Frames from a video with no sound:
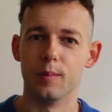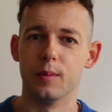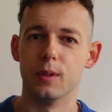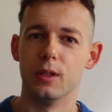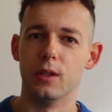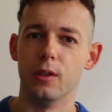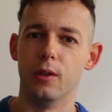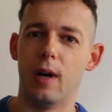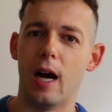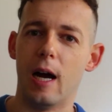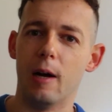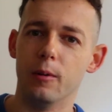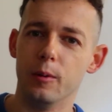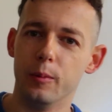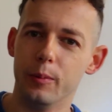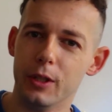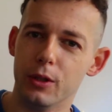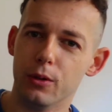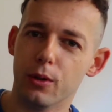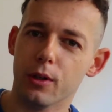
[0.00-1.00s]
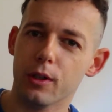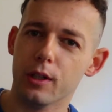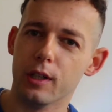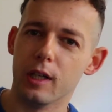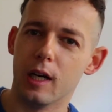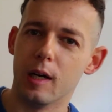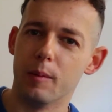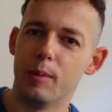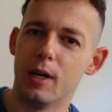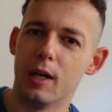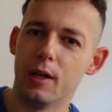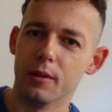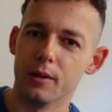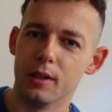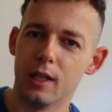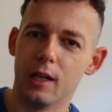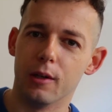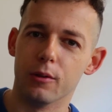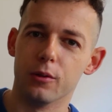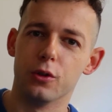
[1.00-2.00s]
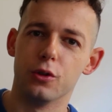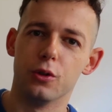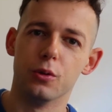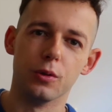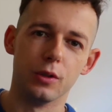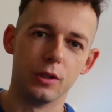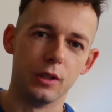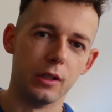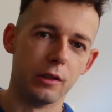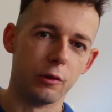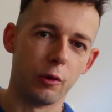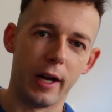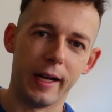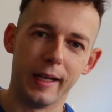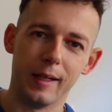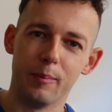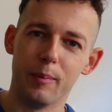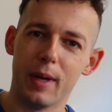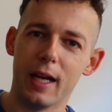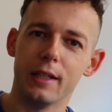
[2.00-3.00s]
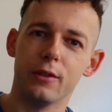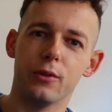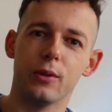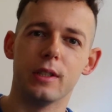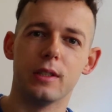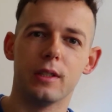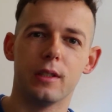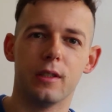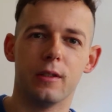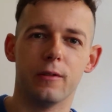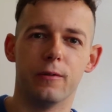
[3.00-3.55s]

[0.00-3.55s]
So I will be talking about how to choose the right mattress